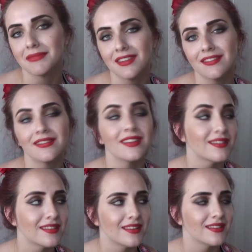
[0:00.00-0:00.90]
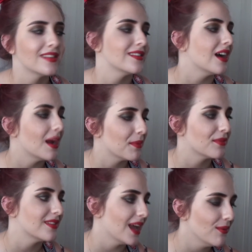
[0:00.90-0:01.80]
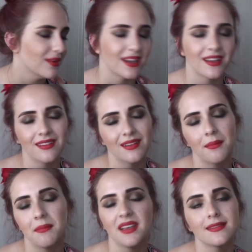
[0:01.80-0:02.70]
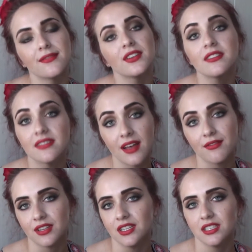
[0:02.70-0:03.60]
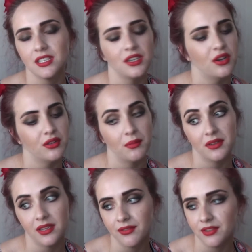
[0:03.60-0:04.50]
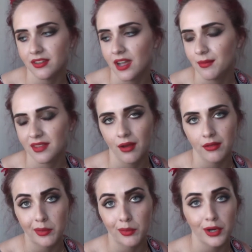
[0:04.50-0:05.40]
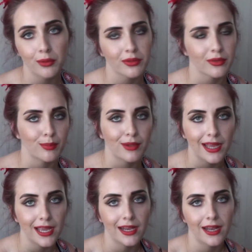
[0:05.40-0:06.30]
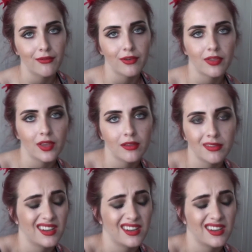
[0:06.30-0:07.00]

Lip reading: This dissonant type of sounding makes it feel devilish, and in the medieval times how they were with the plague and everything.